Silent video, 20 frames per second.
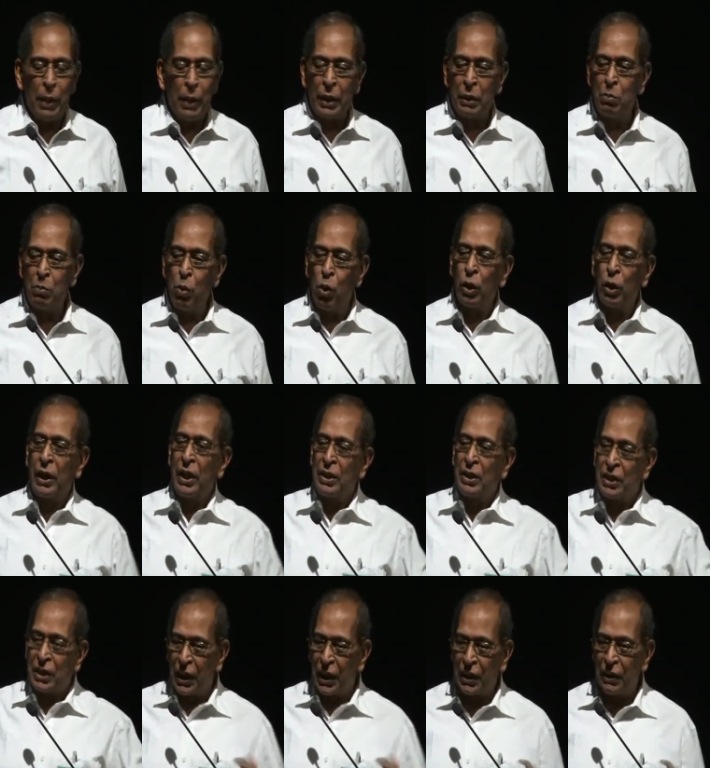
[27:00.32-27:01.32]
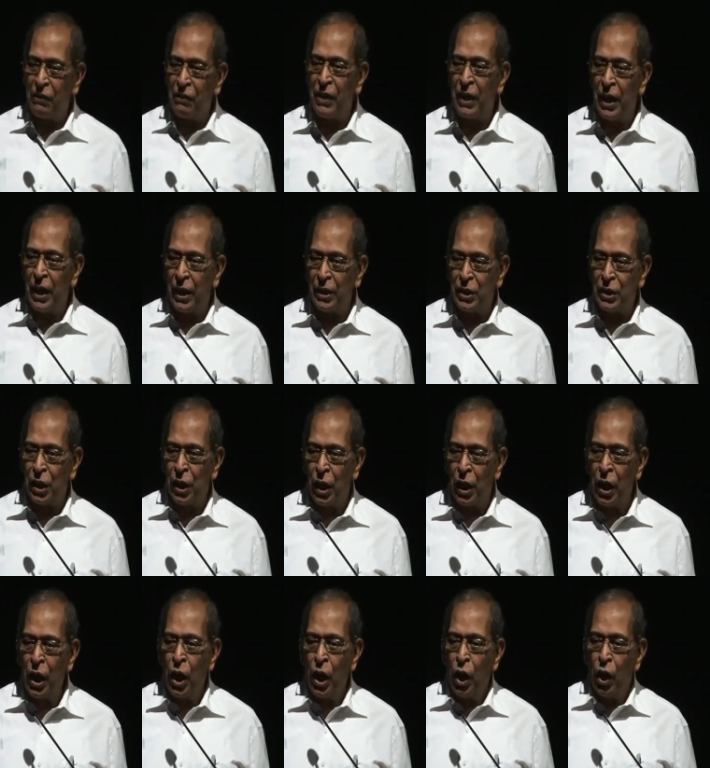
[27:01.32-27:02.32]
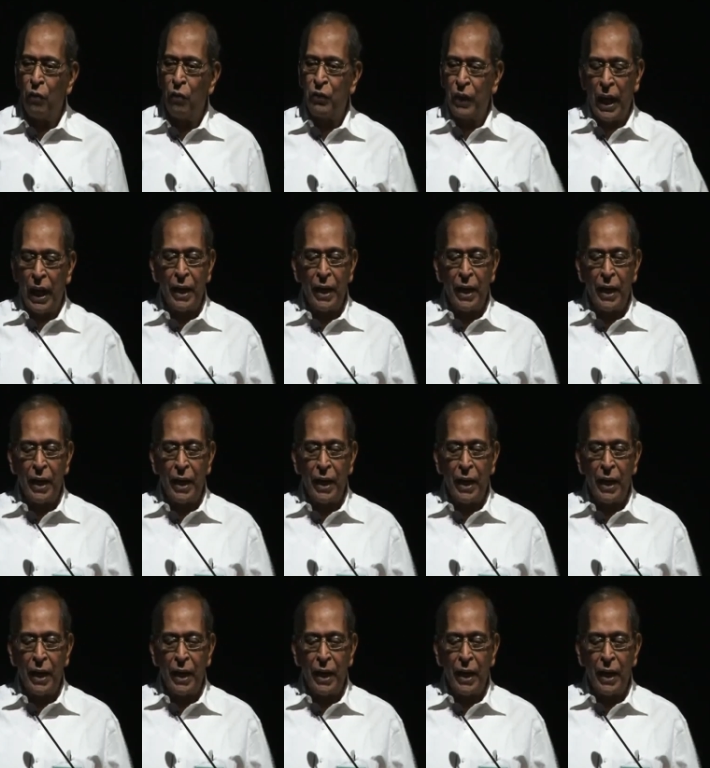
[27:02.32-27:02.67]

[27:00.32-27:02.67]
but more constructive in nature of